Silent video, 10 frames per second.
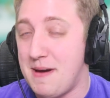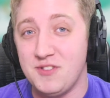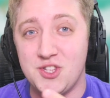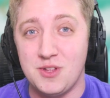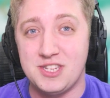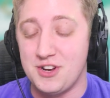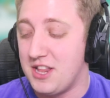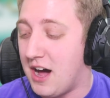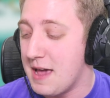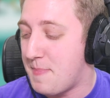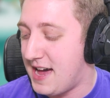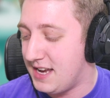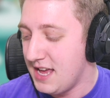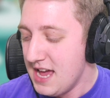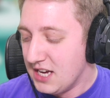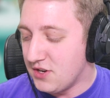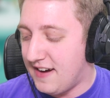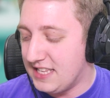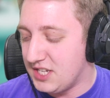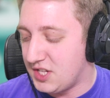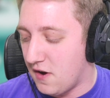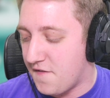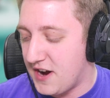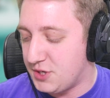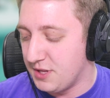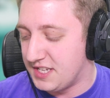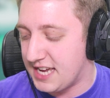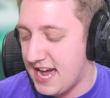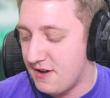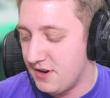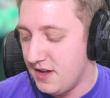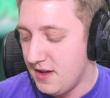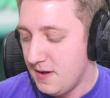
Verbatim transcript: I'm having to do this on an iPad, so I've had to start fresh with this account.